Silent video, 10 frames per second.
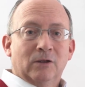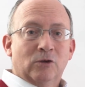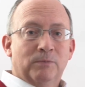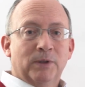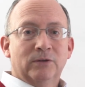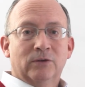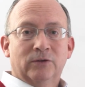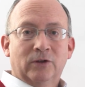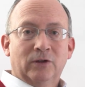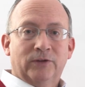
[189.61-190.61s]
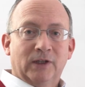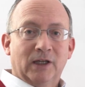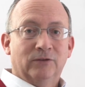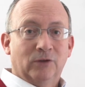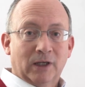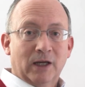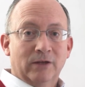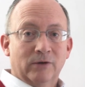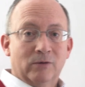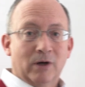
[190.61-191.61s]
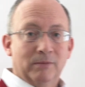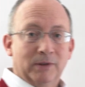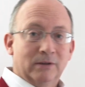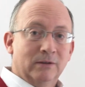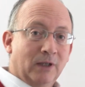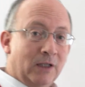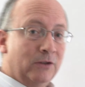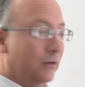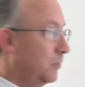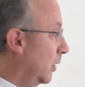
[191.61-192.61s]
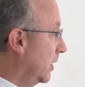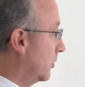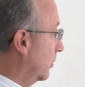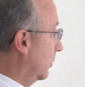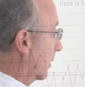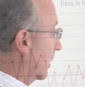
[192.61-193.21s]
Compare the results against the client requirement. In the simulation, the